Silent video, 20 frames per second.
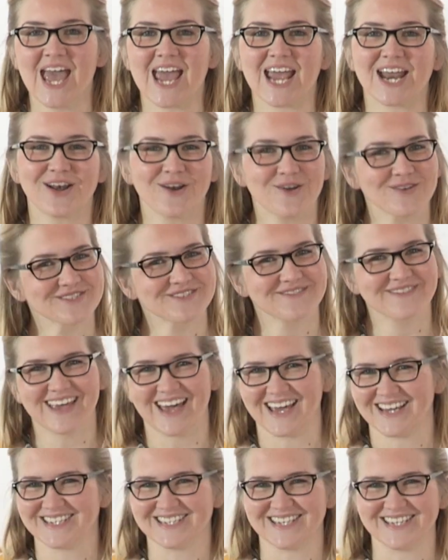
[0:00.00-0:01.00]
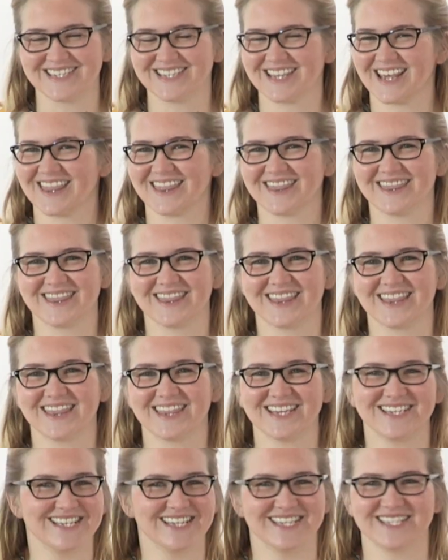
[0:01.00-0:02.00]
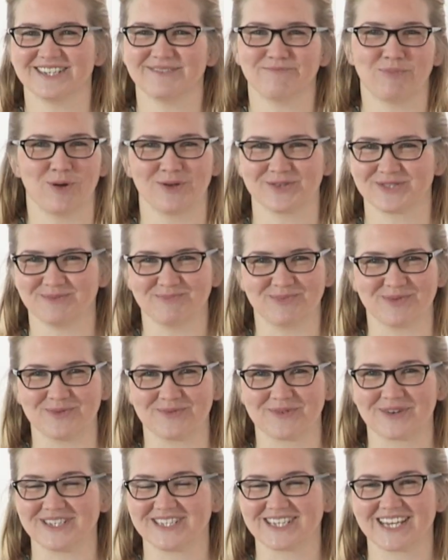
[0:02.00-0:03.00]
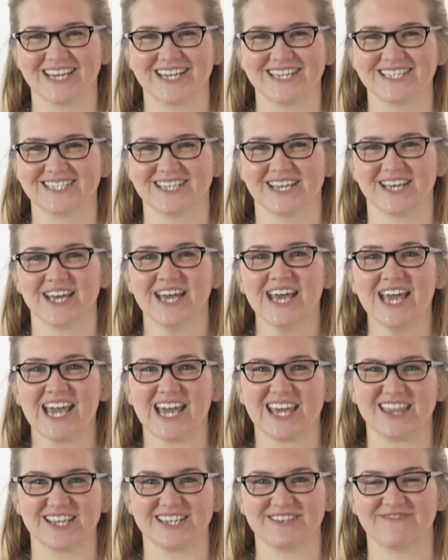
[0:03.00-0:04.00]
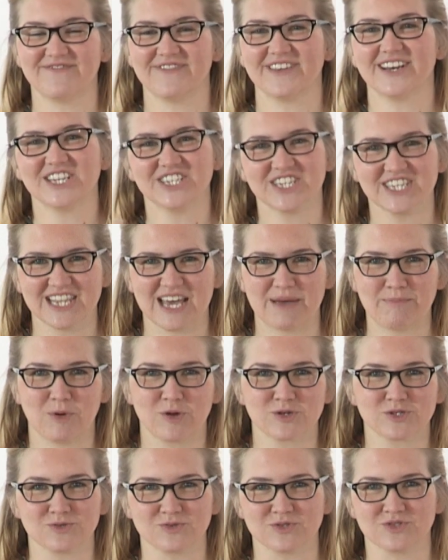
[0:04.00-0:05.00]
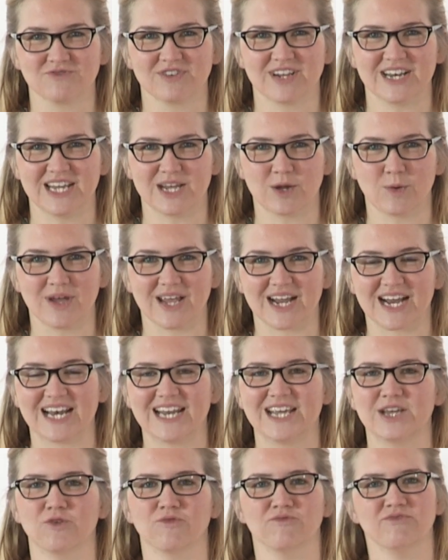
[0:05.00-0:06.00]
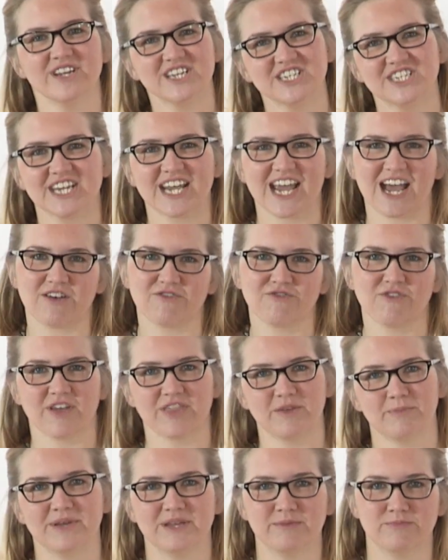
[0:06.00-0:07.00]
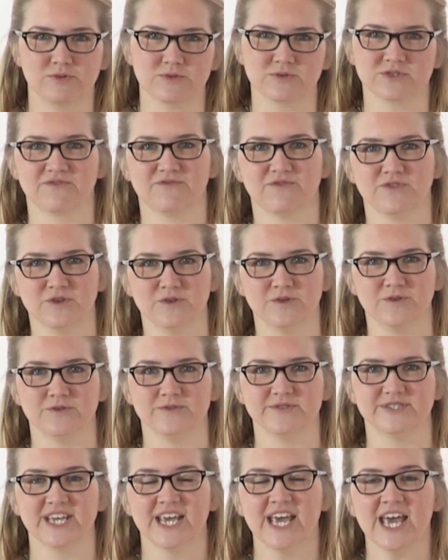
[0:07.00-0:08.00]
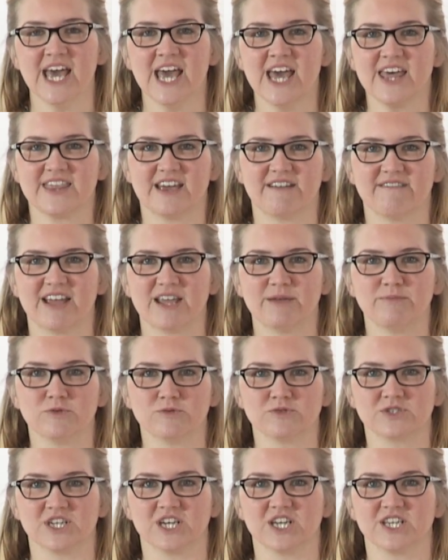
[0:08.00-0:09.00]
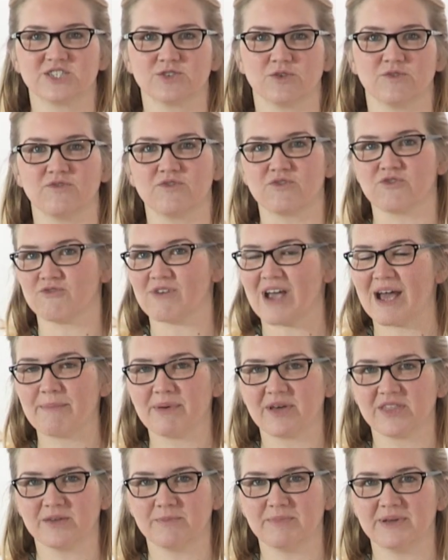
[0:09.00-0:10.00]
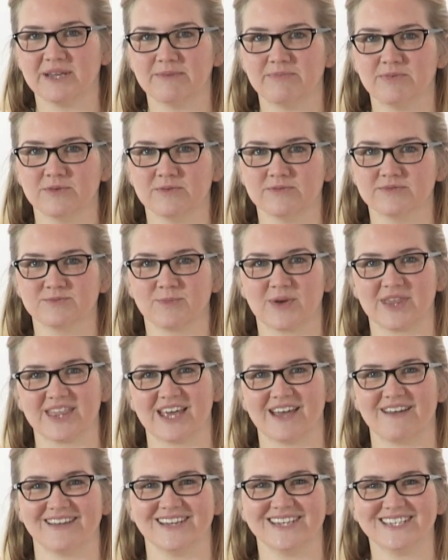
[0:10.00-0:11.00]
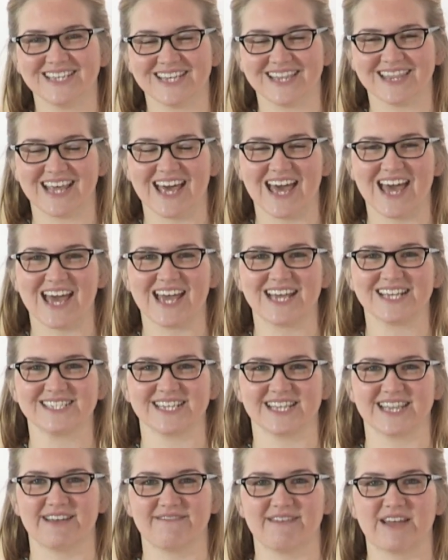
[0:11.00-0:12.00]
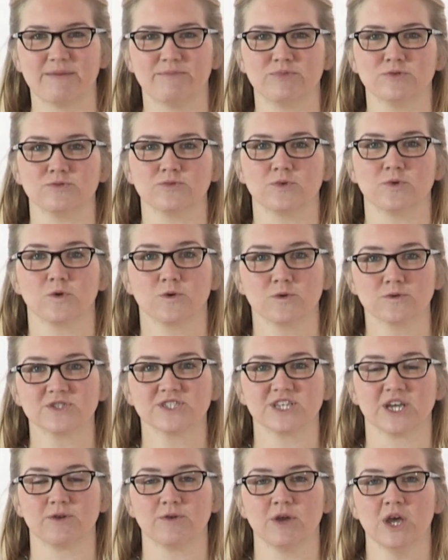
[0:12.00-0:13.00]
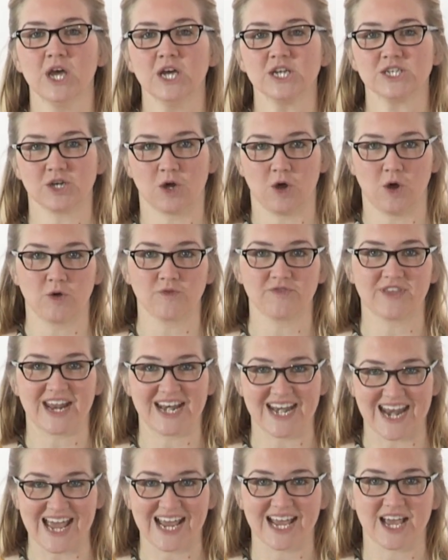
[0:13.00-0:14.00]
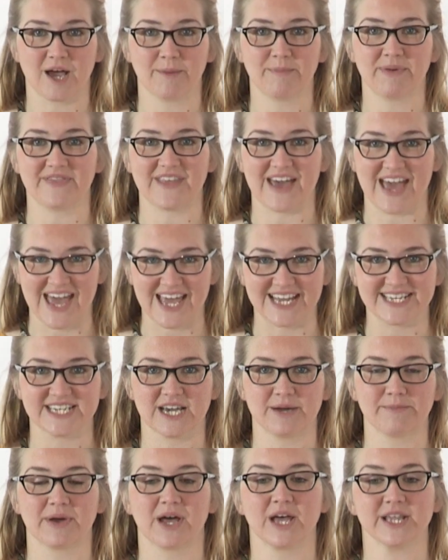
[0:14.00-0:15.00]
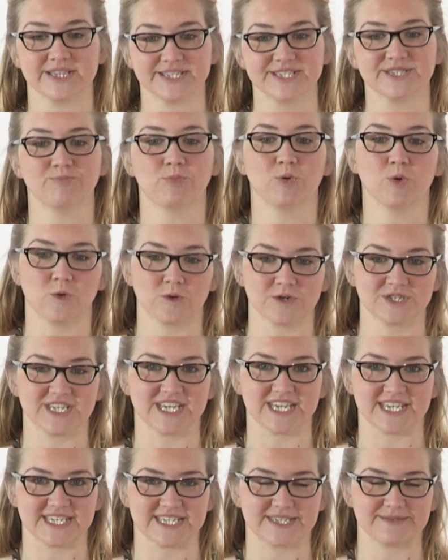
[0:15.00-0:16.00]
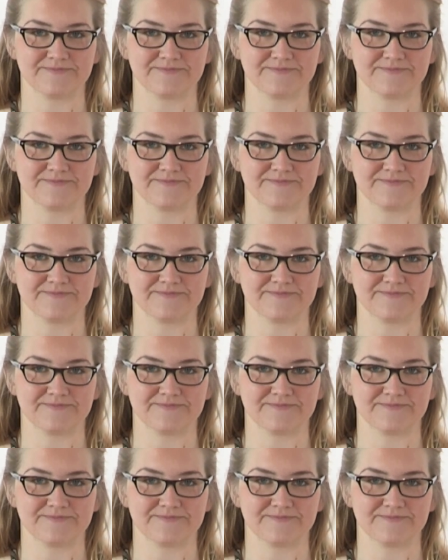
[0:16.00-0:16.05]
In lots of cases, this isn't possible because kids are either finishing their bottles really quickly or reaching out for other people's foods. They're able to sort of grab other people when they're eating theirs, and they're able also to hold their neck up and their head up unsupported.